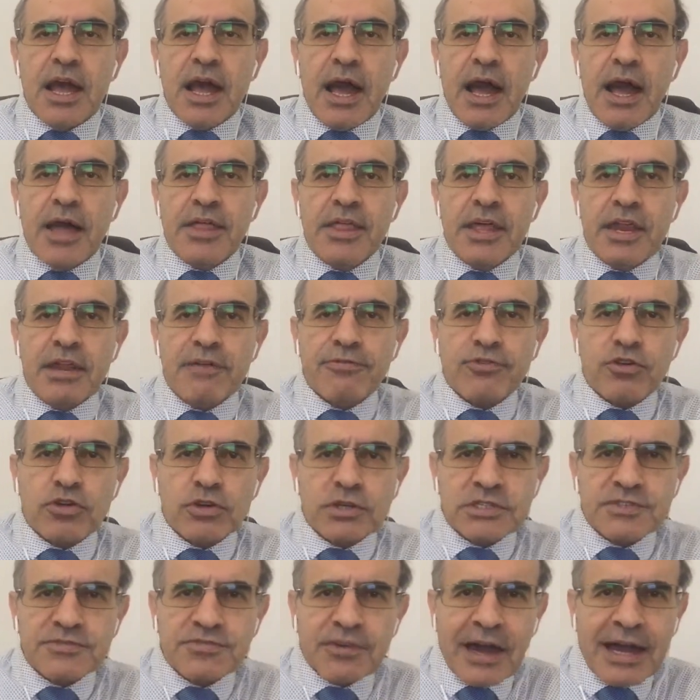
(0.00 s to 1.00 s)
And then, of
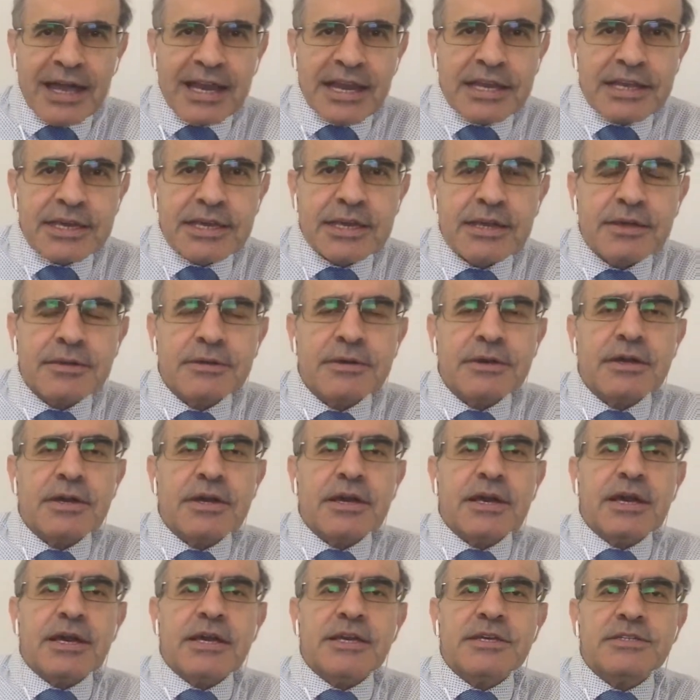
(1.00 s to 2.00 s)
course, finally,
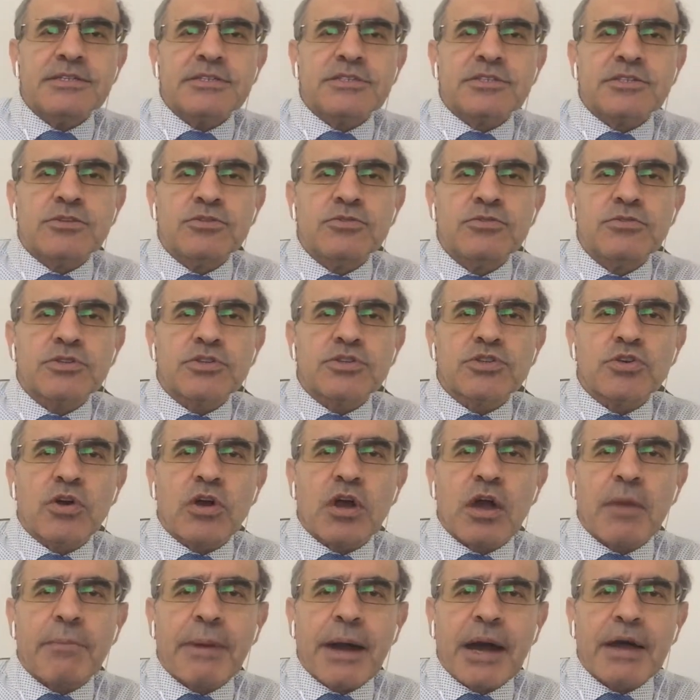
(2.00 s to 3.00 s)
is to
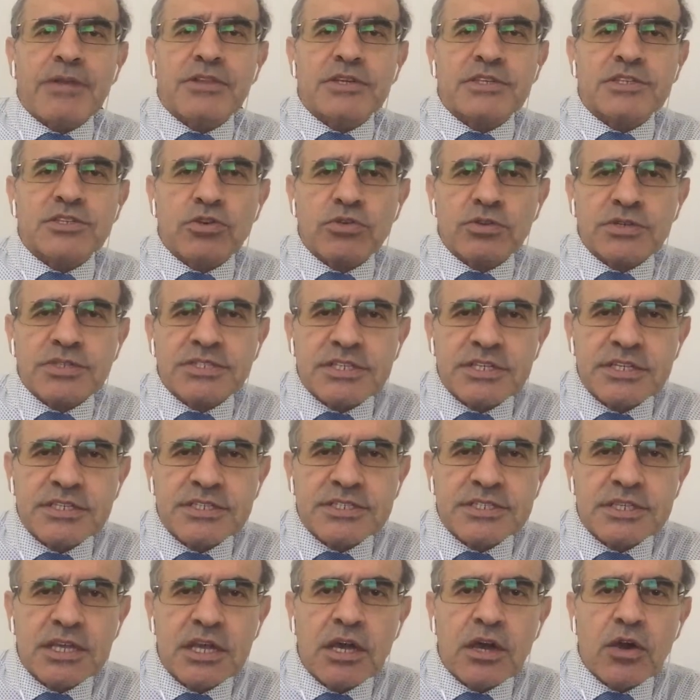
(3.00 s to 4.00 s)
talk about the
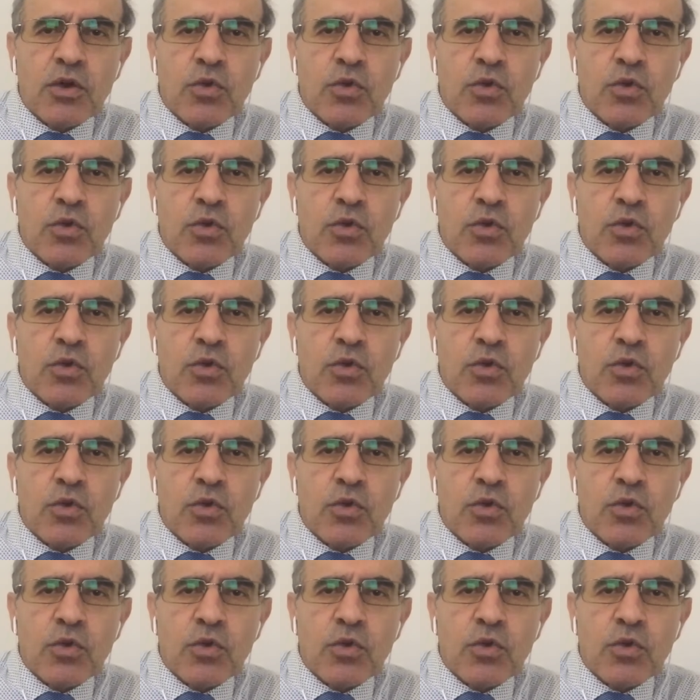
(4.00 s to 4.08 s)
sources.